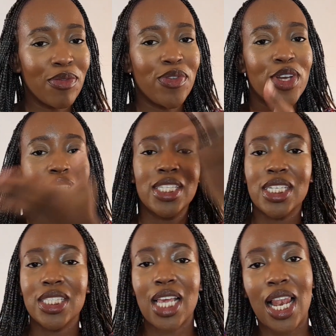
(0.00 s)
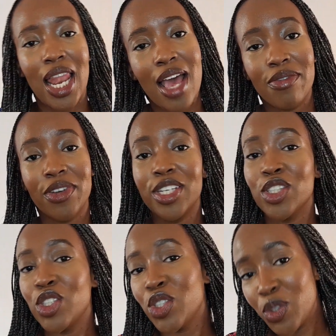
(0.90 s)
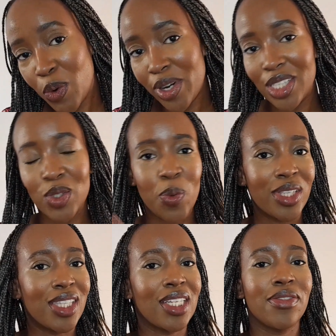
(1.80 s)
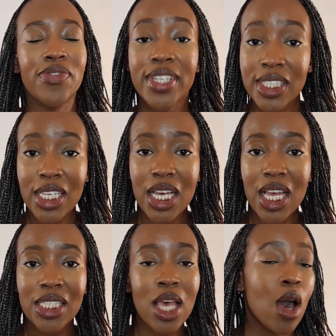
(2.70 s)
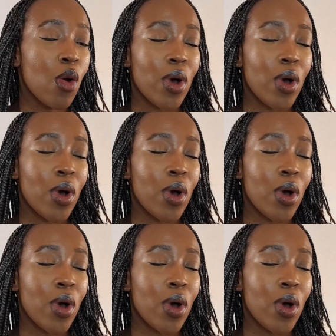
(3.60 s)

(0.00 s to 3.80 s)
versus life insurance, what the difference is,